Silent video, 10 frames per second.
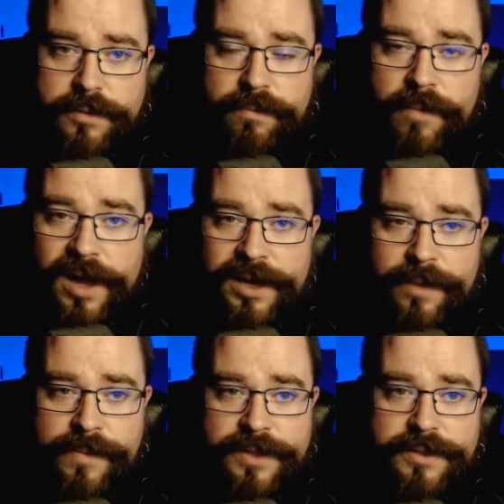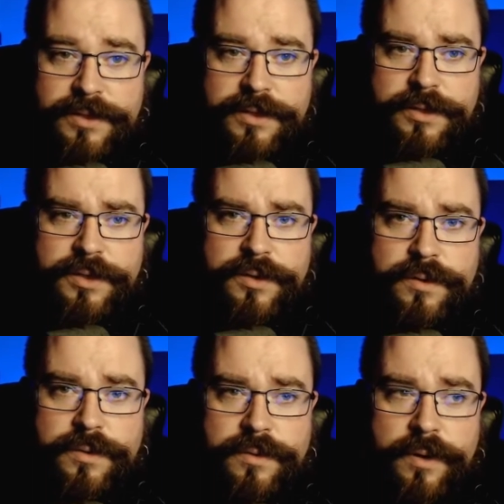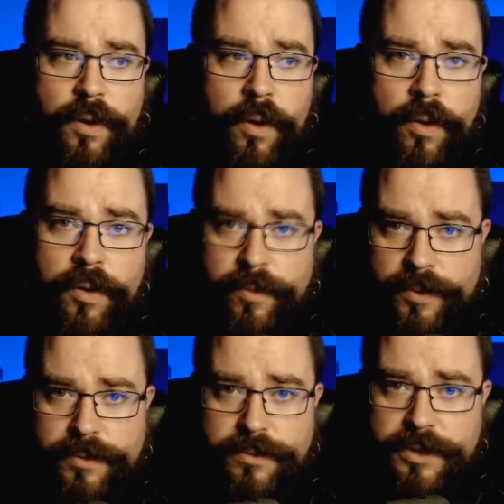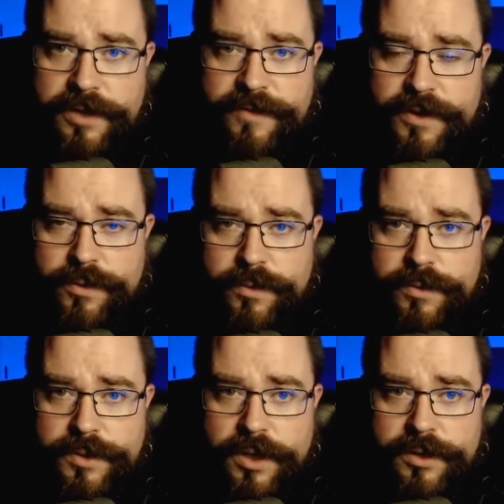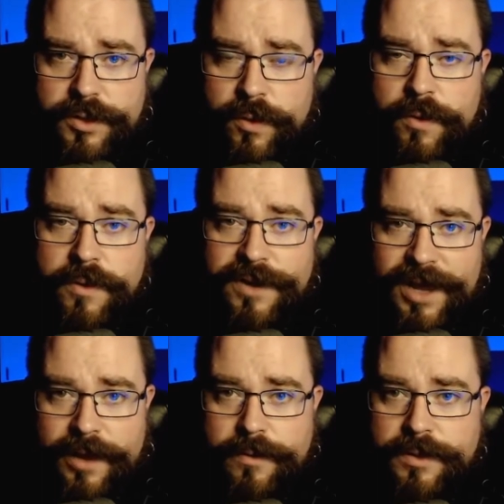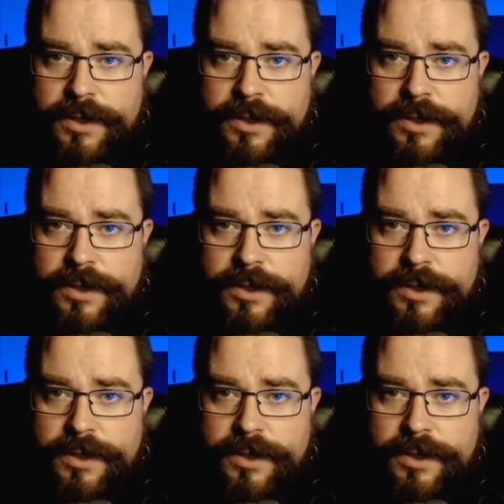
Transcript: Monuments to horrible individuals are torn down.